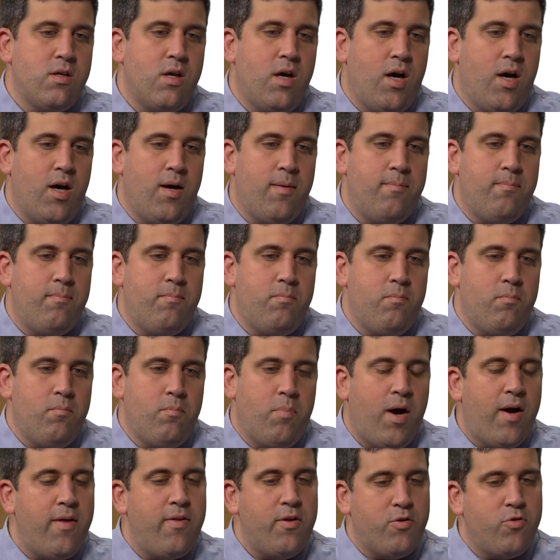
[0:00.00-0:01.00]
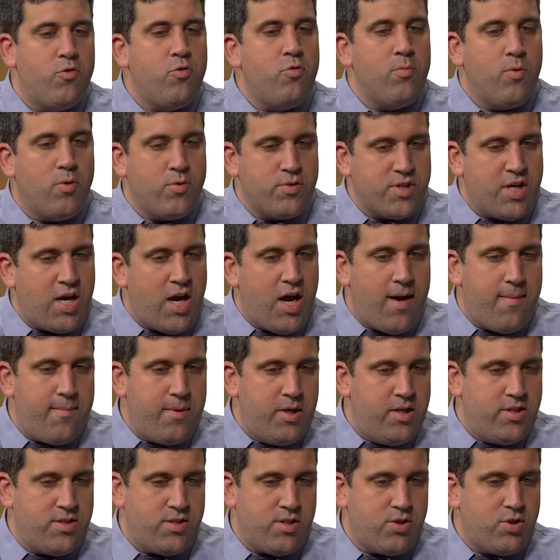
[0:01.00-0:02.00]
Probably the two most
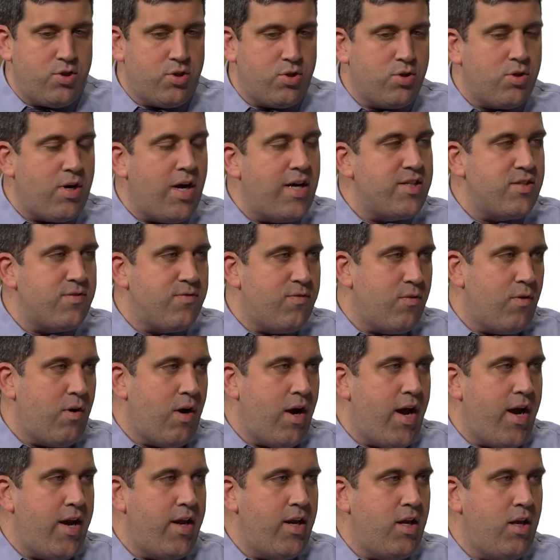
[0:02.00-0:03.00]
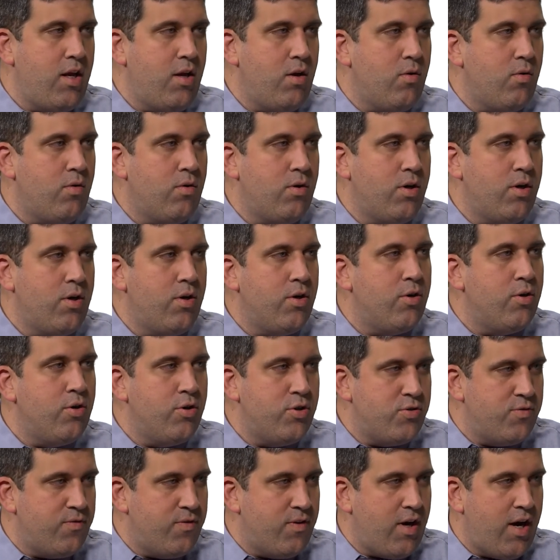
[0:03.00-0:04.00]
common is a stress variety or an
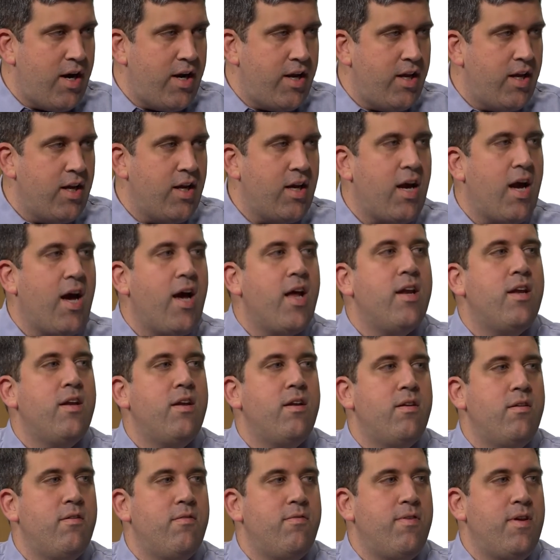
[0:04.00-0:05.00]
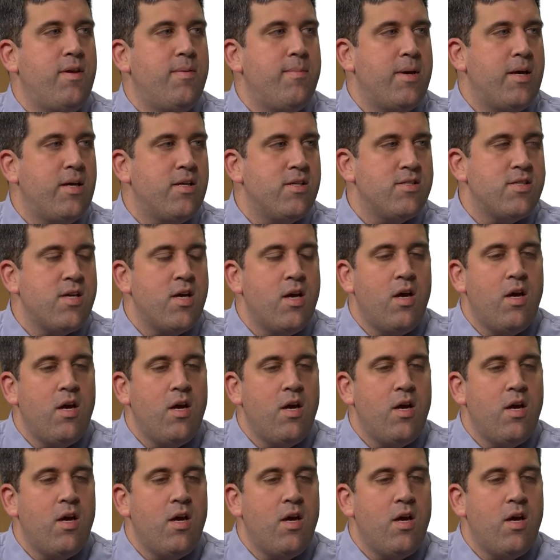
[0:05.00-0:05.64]
urge variety incontinent in females.